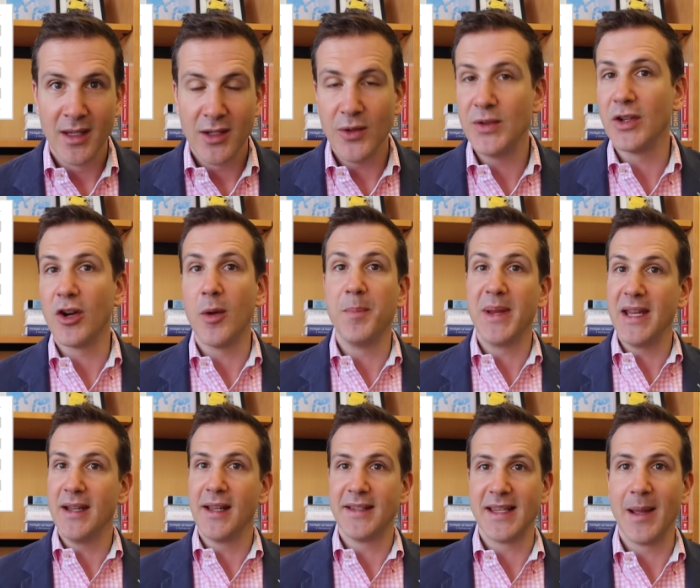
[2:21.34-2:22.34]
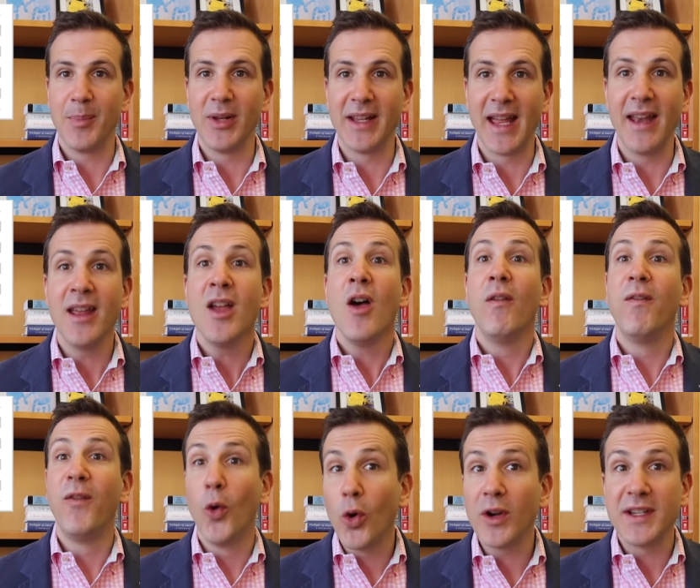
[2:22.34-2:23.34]
Using our bean example again,
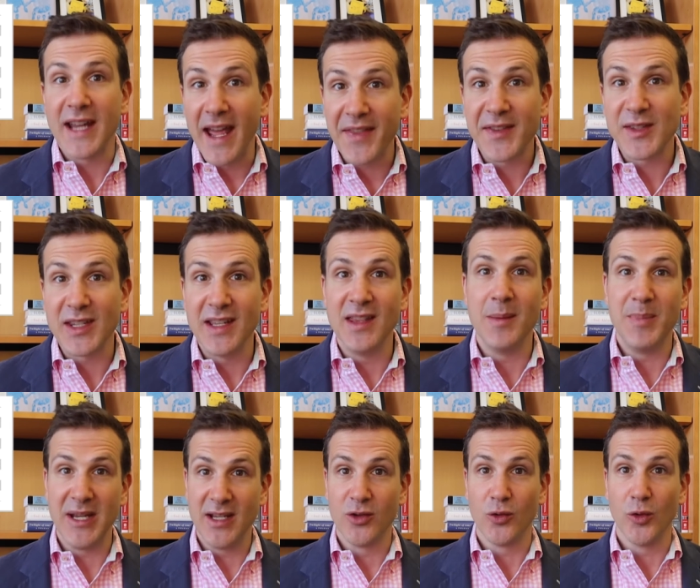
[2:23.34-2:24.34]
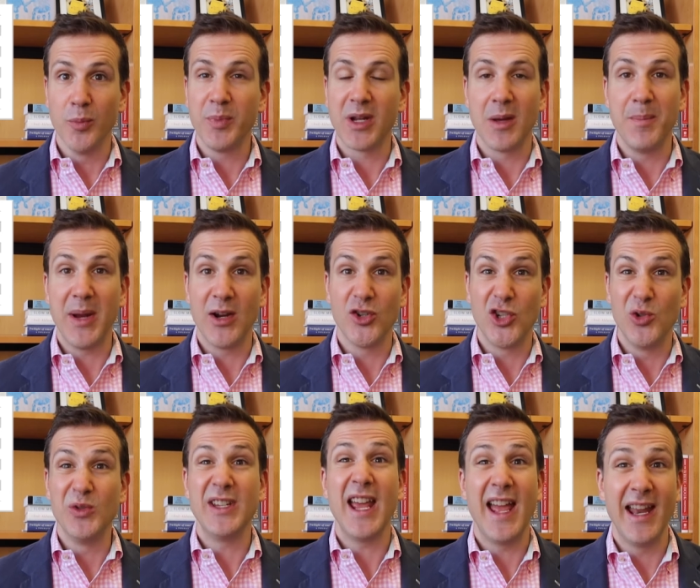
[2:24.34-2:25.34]
four deaths in the bean group compared
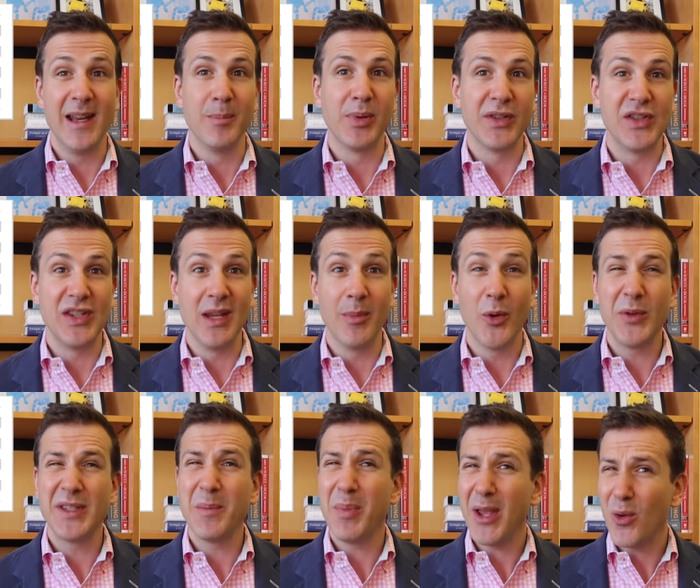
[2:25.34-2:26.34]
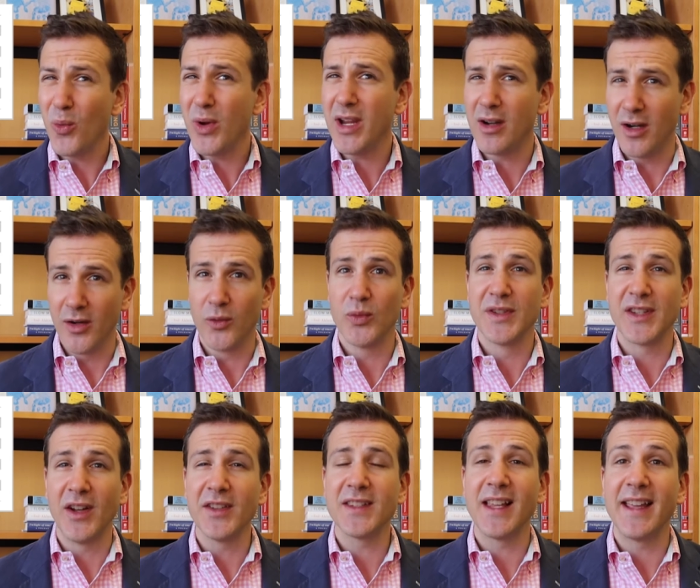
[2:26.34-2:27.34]
to ten in placebo is a bit weird.
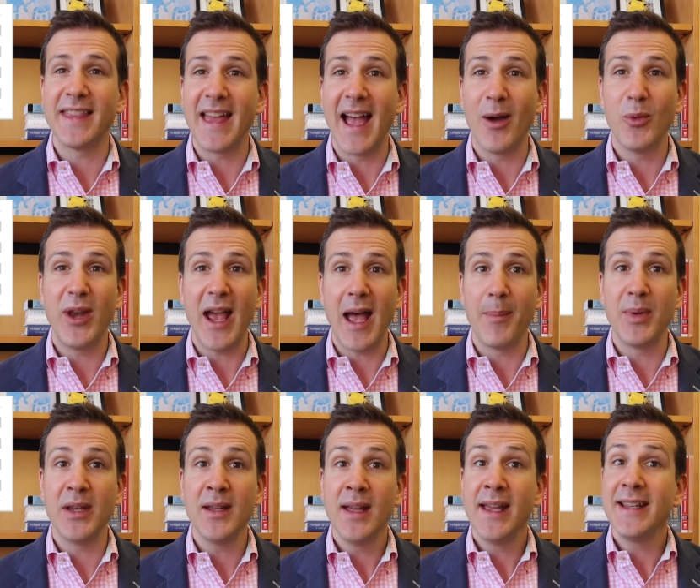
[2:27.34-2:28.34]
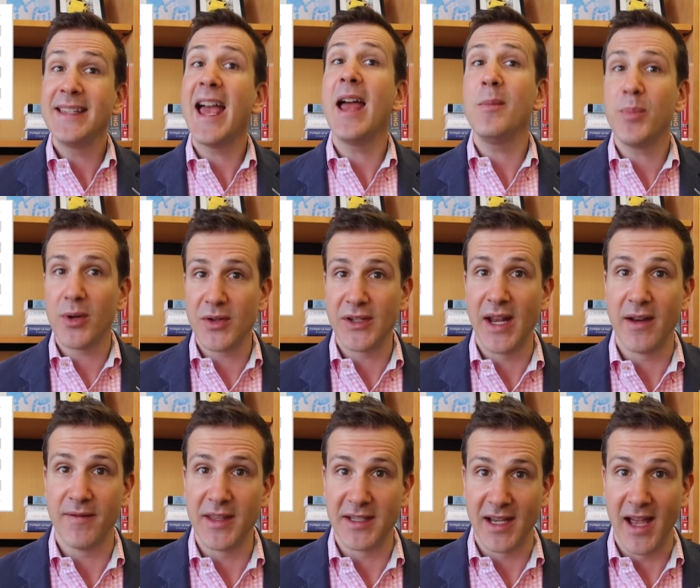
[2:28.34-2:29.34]
Results like that would happen ten percent
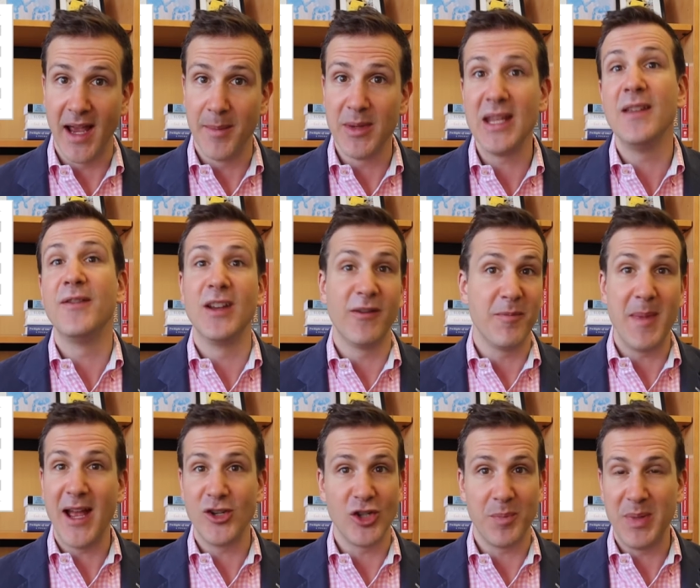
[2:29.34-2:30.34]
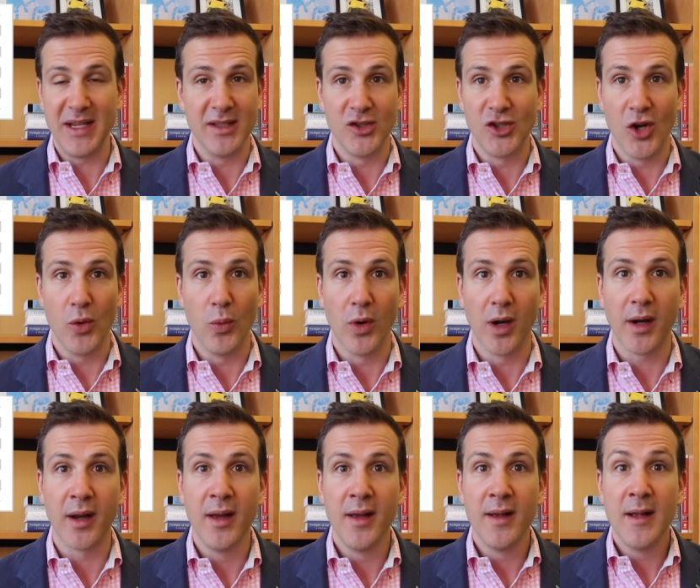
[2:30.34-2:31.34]
of the time, even if magic beans don't work.